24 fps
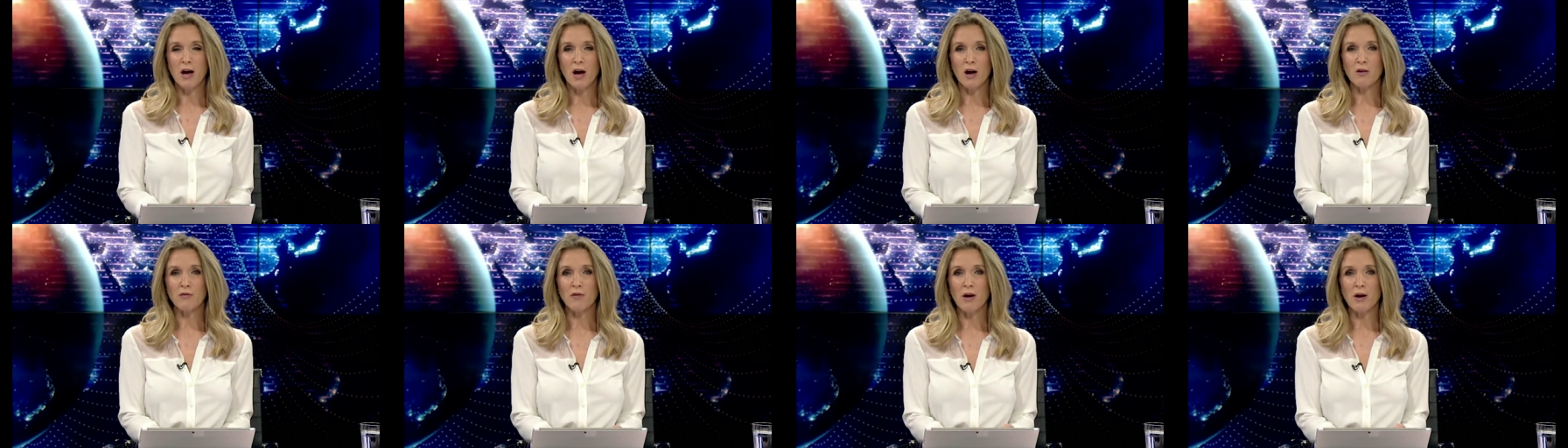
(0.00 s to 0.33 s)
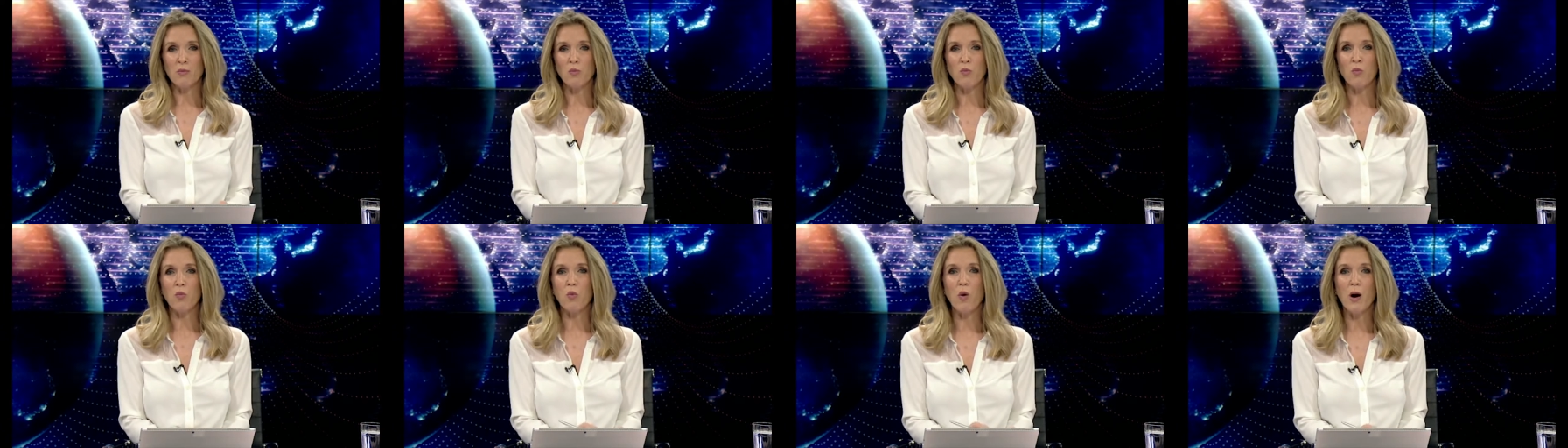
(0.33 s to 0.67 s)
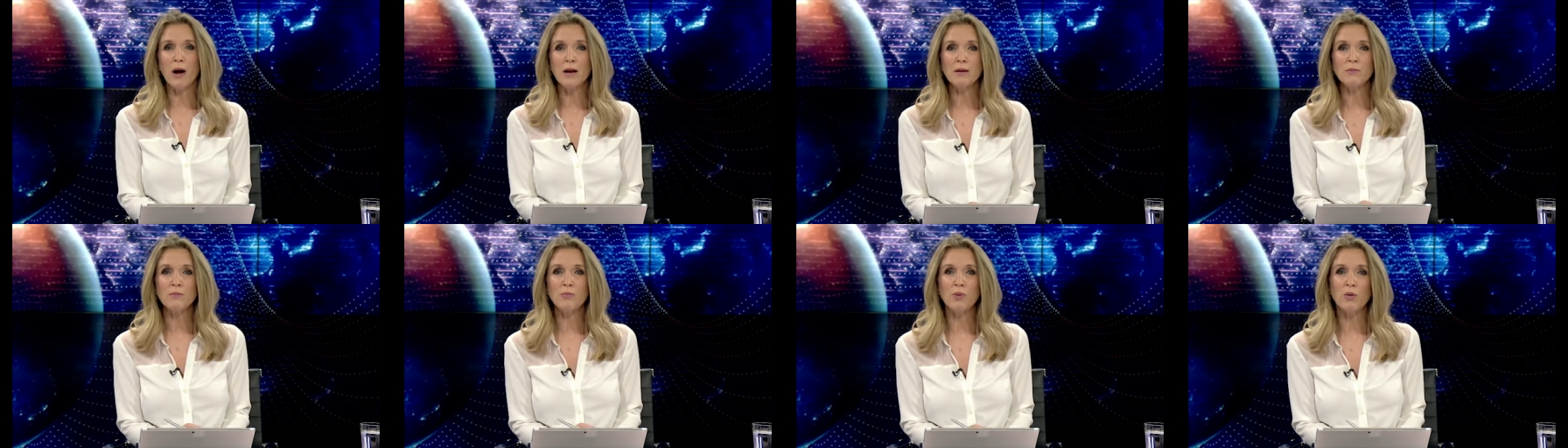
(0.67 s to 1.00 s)
Around
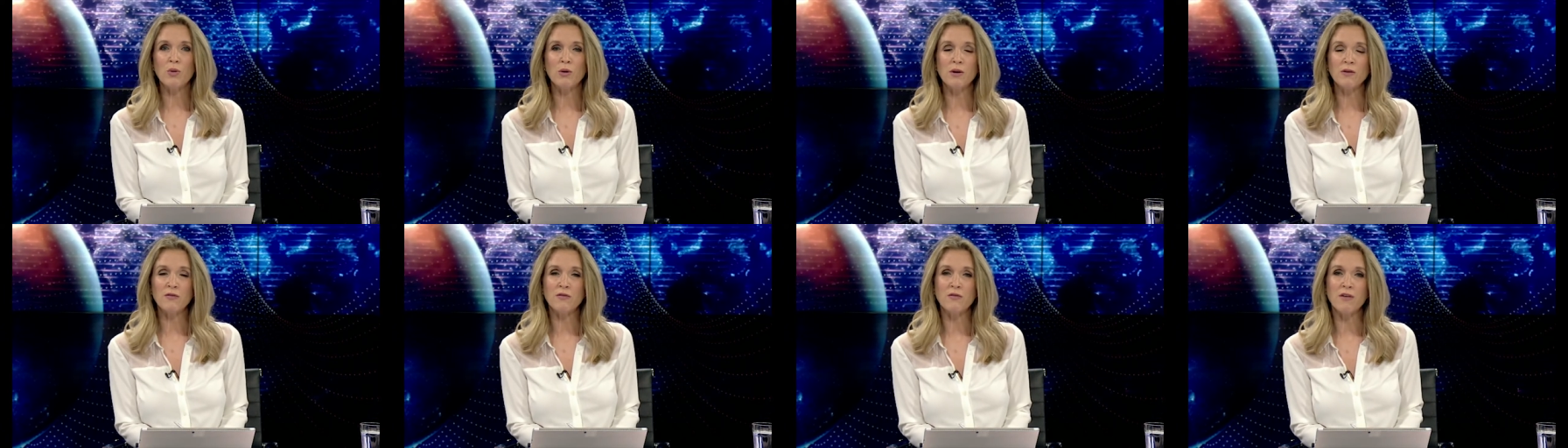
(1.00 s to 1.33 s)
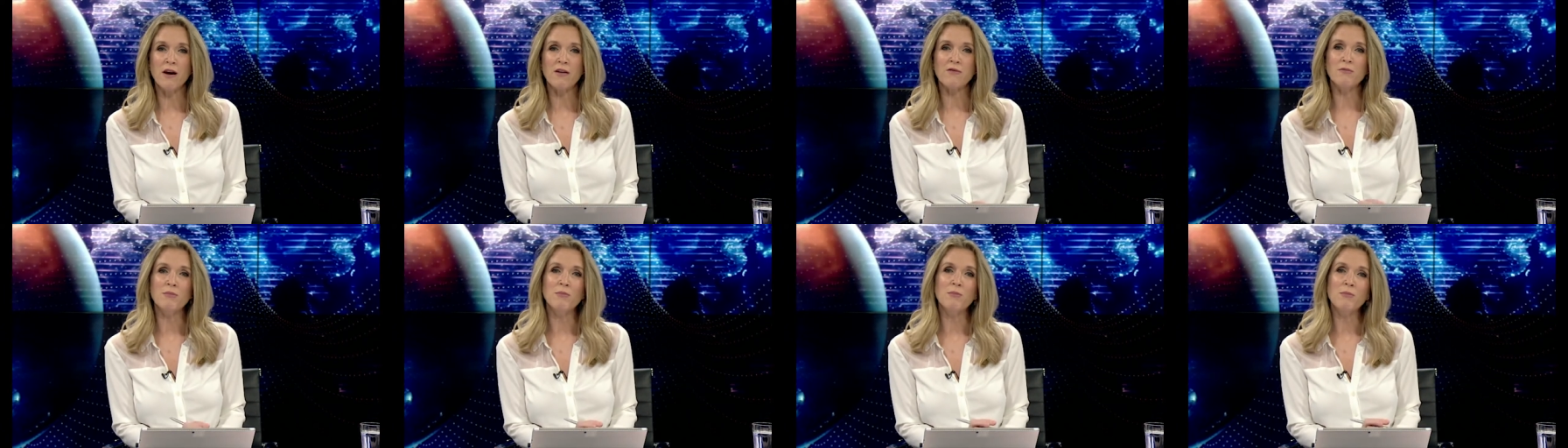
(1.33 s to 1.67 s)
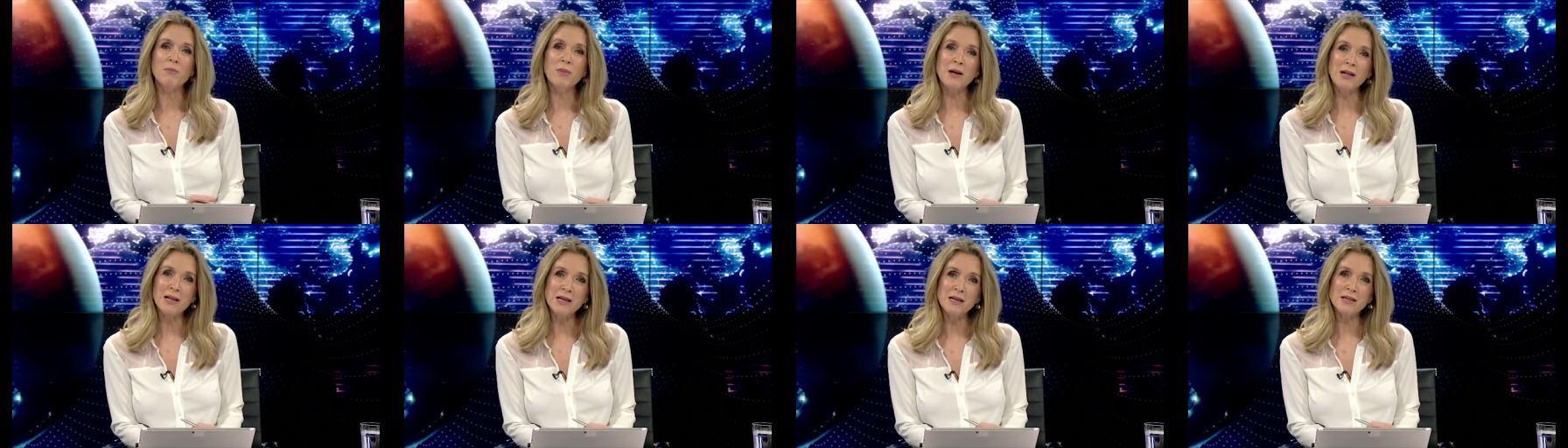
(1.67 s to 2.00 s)
1.5
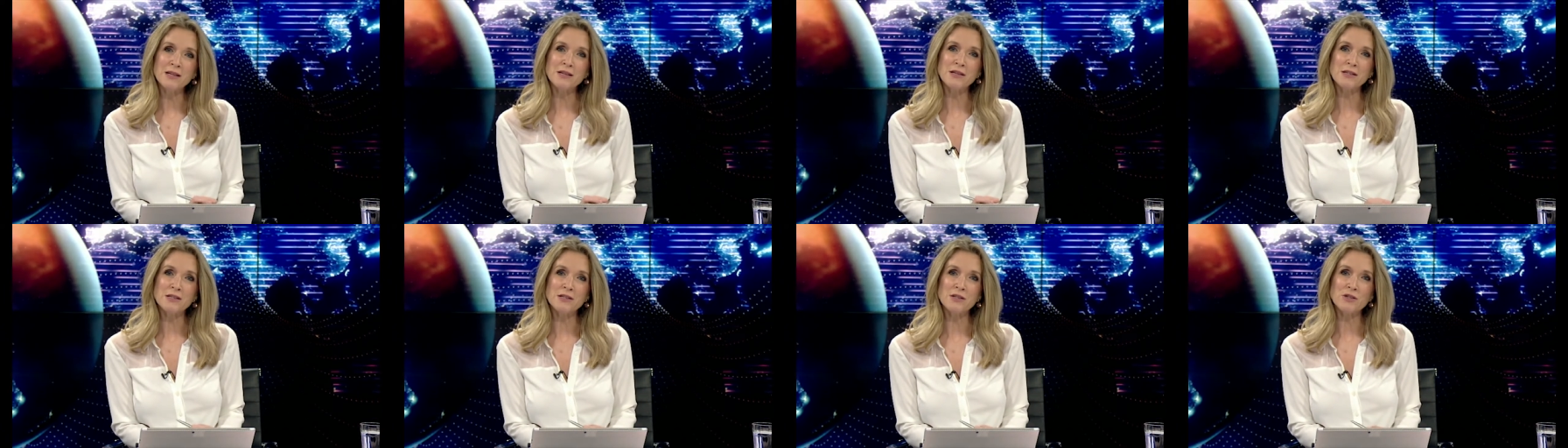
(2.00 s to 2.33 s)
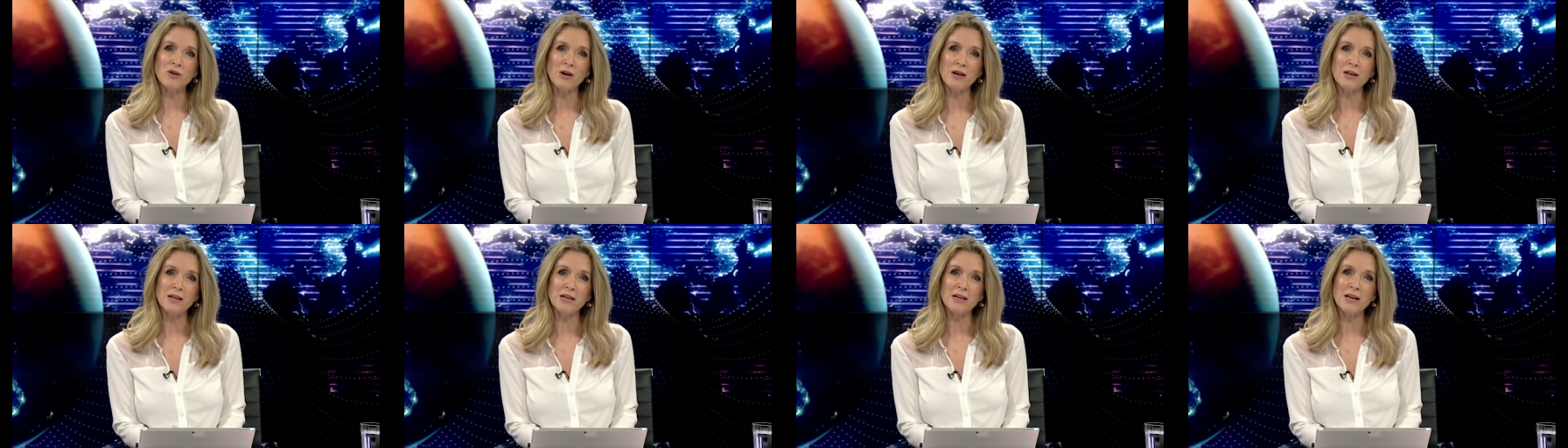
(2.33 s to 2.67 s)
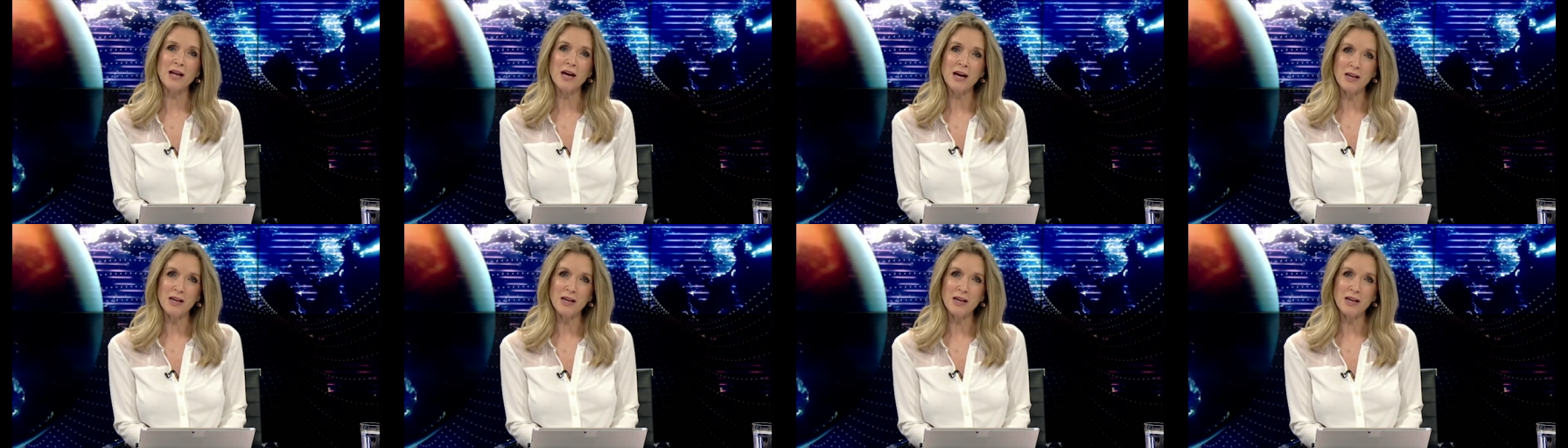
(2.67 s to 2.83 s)
million Australian